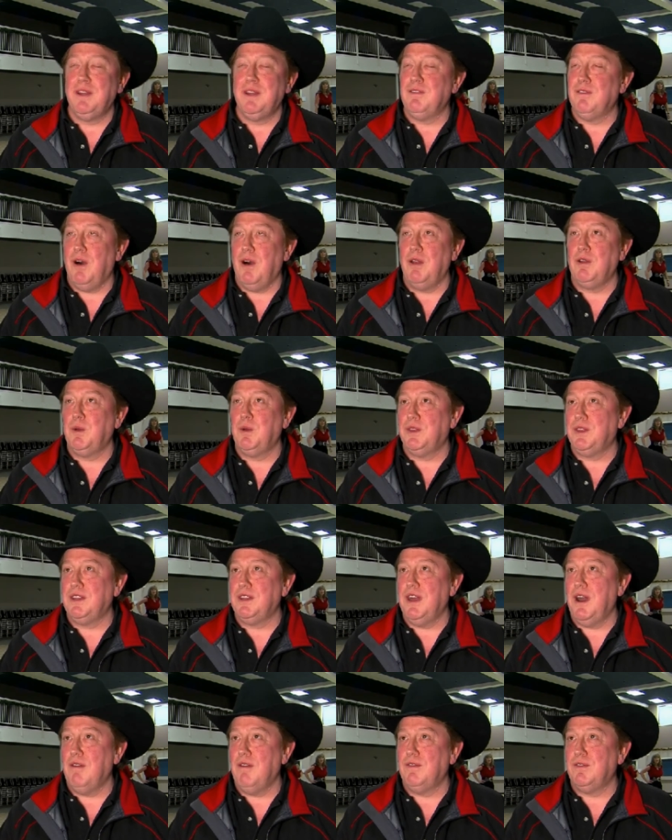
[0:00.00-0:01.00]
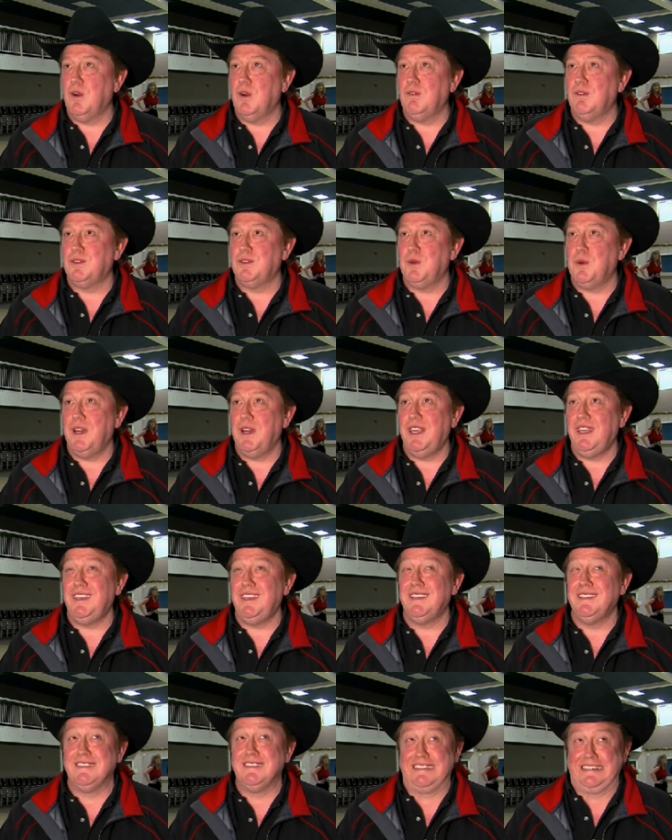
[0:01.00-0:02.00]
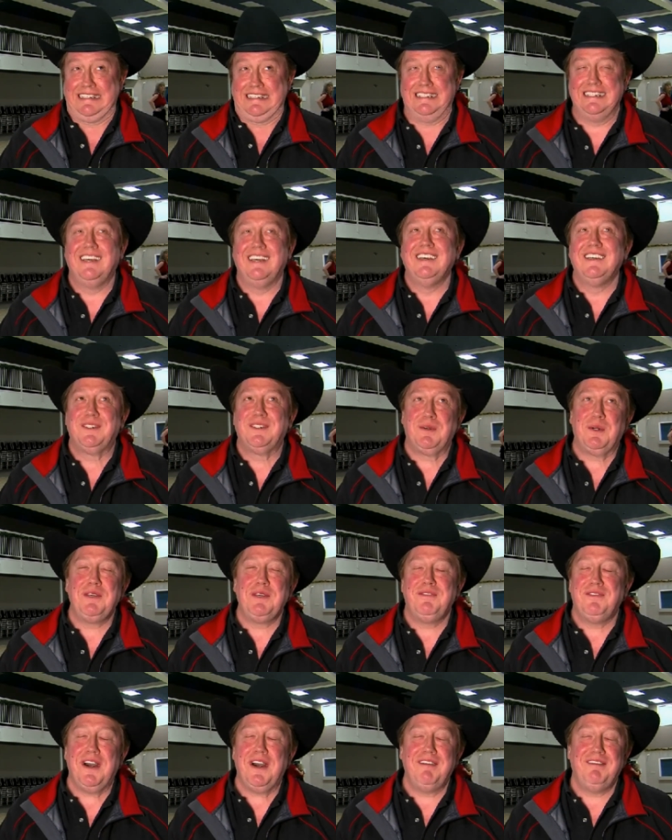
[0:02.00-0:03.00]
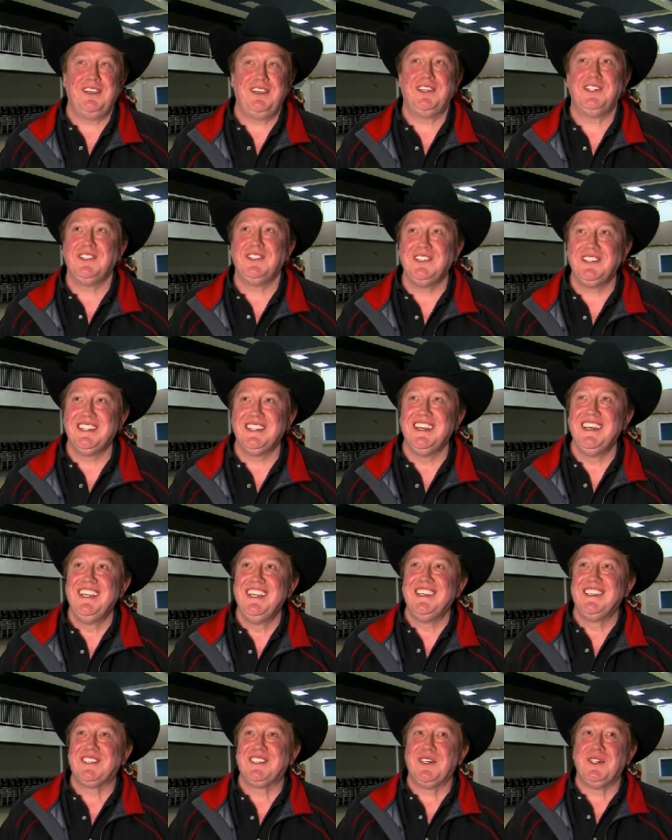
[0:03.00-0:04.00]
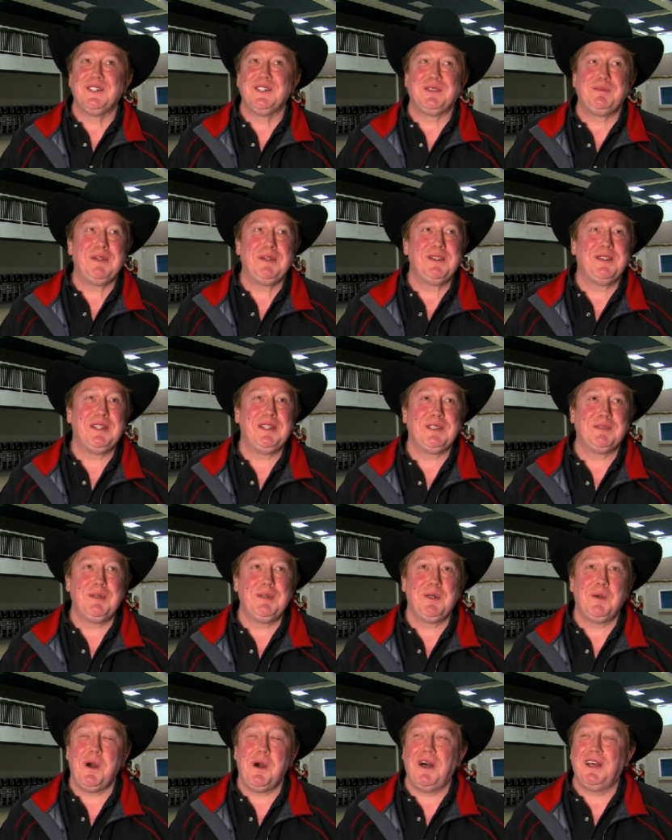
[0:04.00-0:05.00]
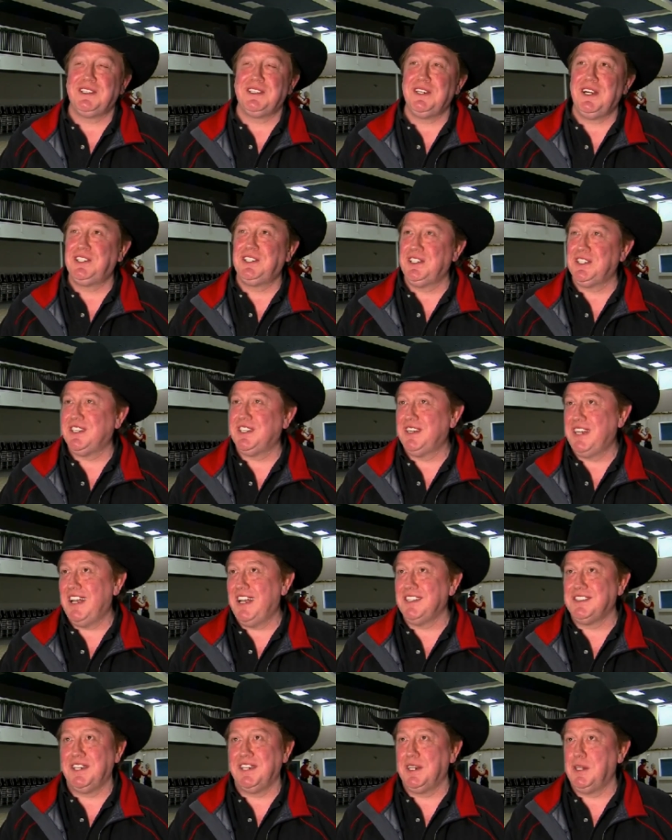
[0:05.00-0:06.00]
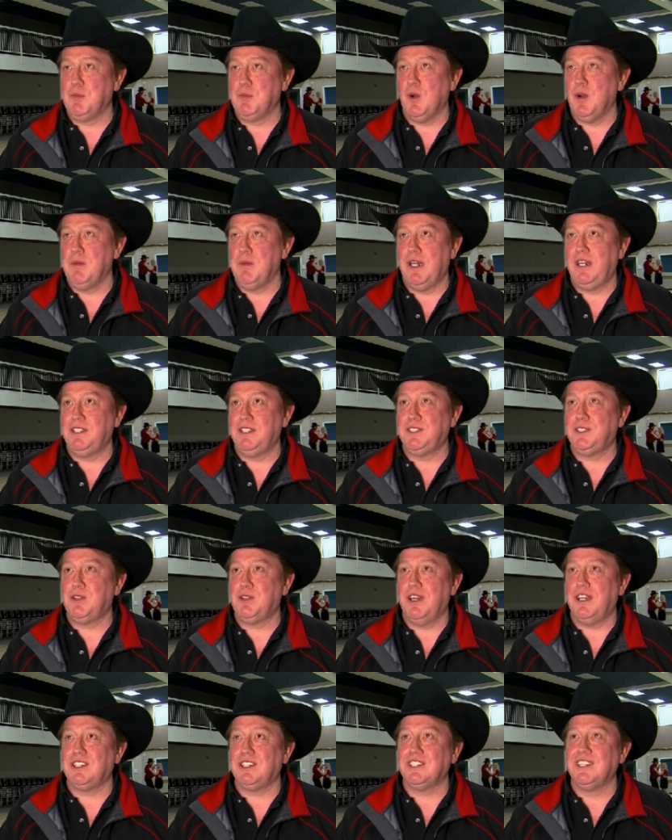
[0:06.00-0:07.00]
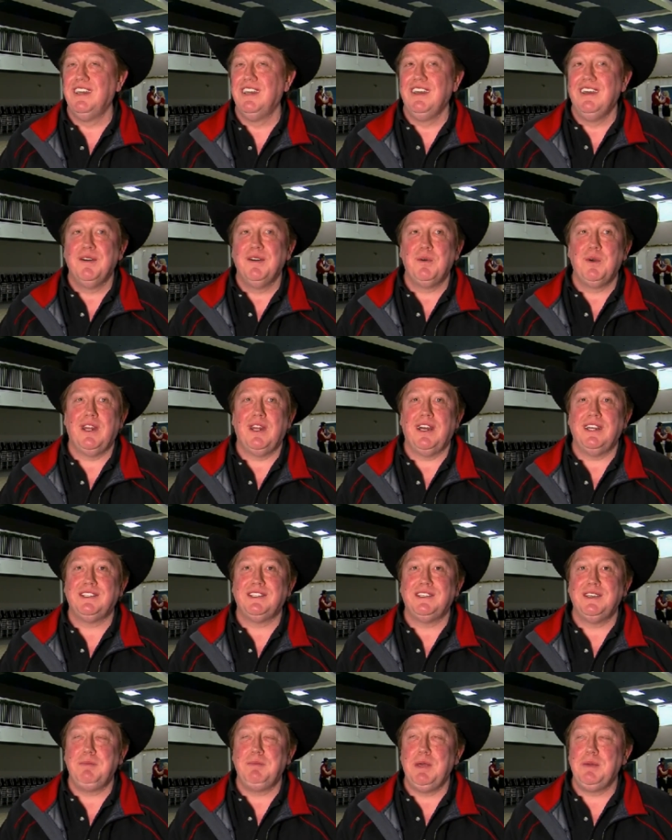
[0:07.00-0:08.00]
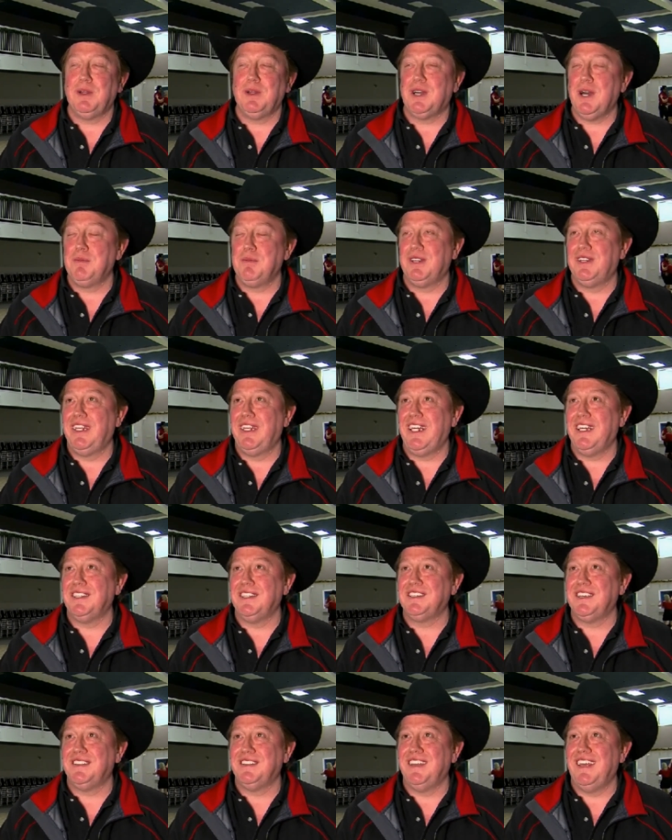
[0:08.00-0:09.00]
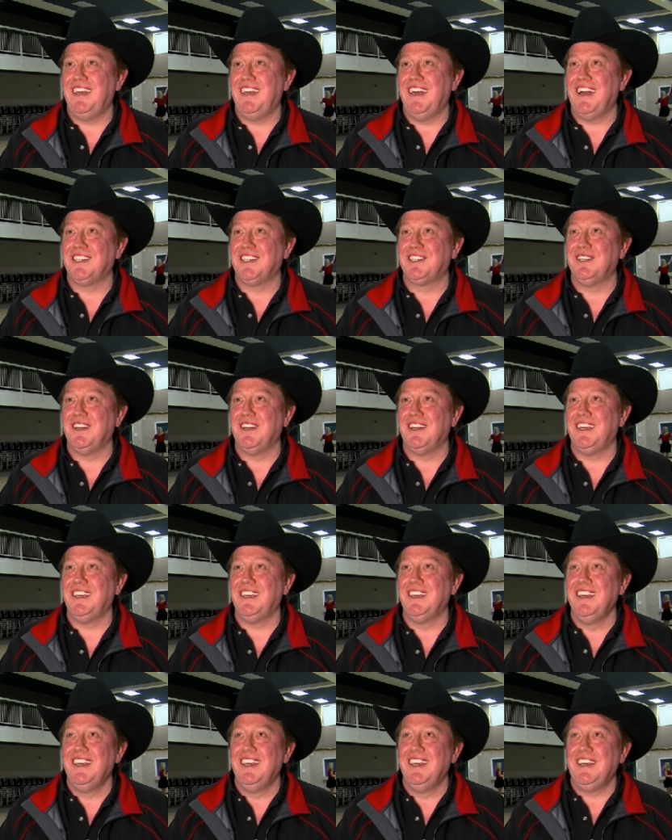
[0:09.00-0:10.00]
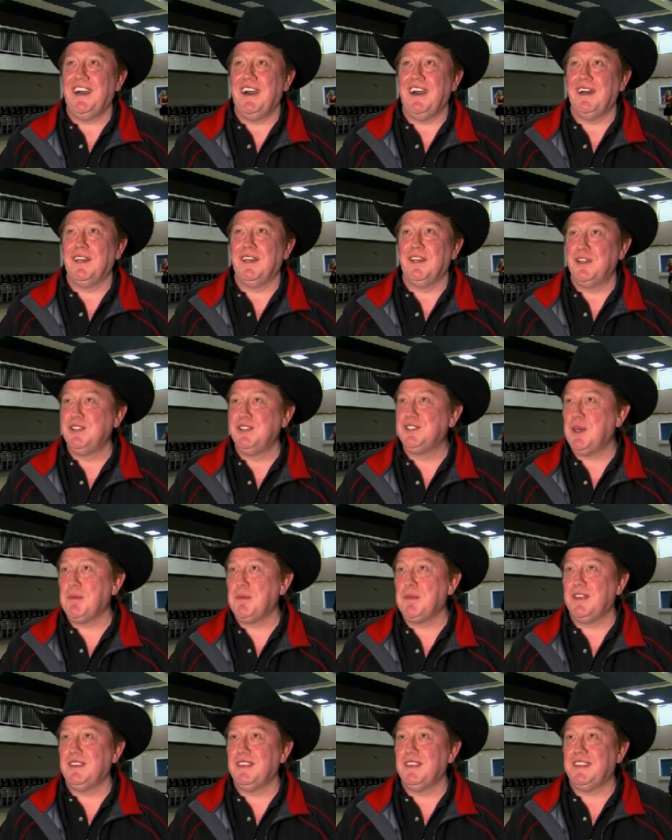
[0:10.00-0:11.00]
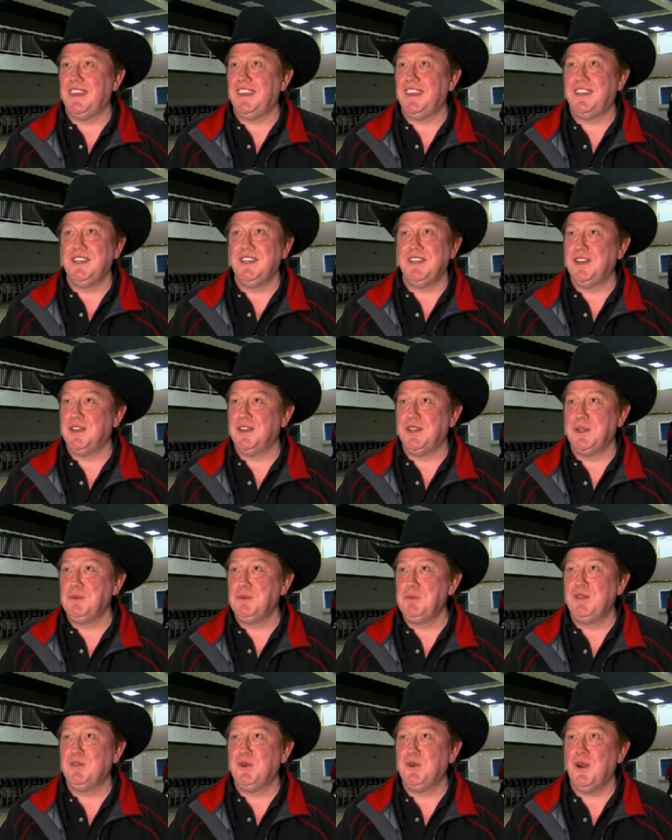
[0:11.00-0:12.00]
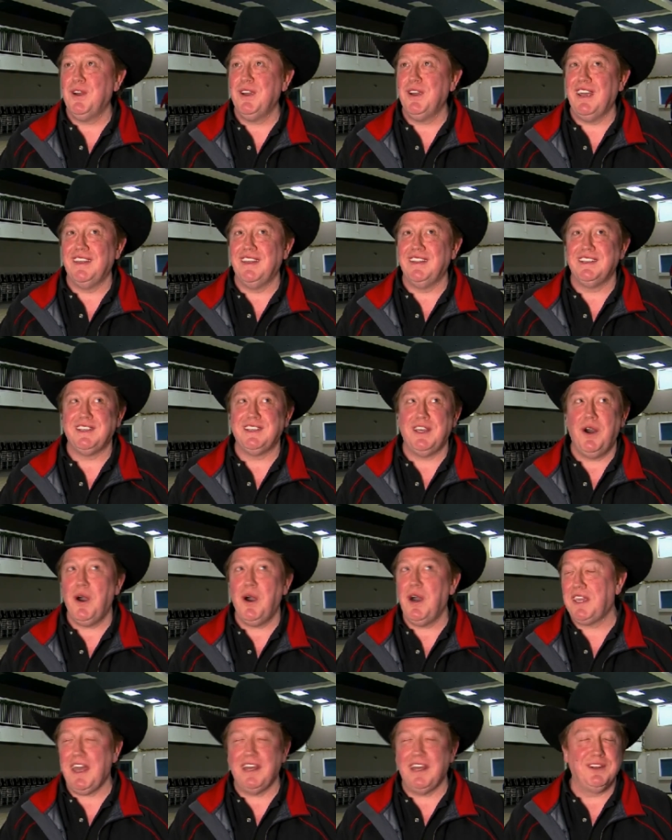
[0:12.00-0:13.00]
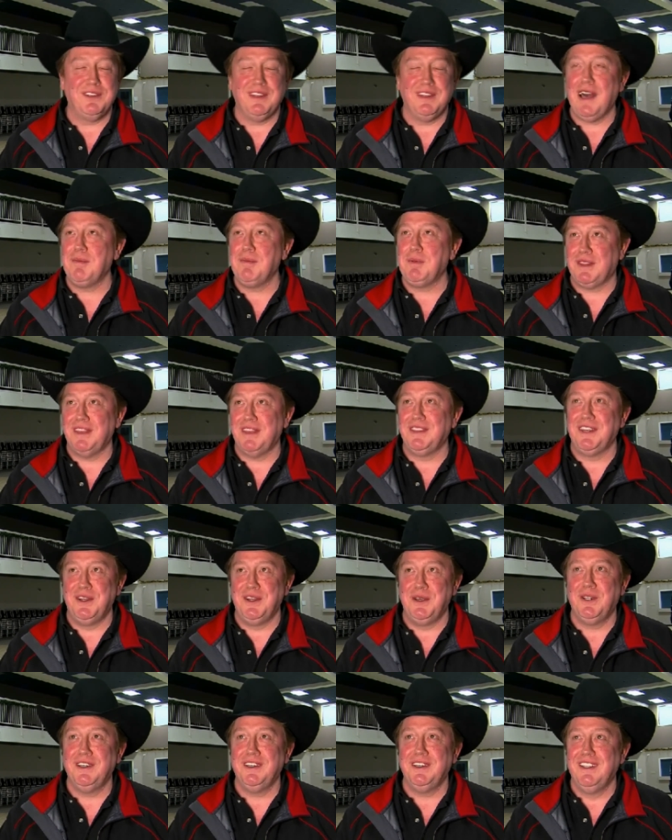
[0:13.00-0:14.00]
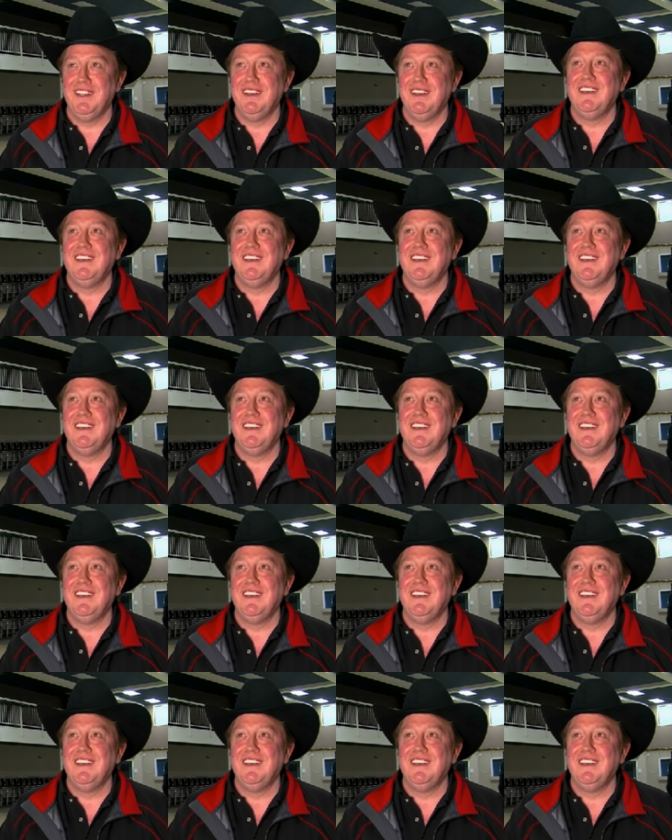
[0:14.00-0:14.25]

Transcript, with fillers: been involved with it now for over 20, 25 years. So it's been it's been a while. It's not just the dancing anymore by any stretch. When I see people come to dance and they actually uh, learn something that they couldn't do before, and they say, "Oh, I can't do that," but then they do it.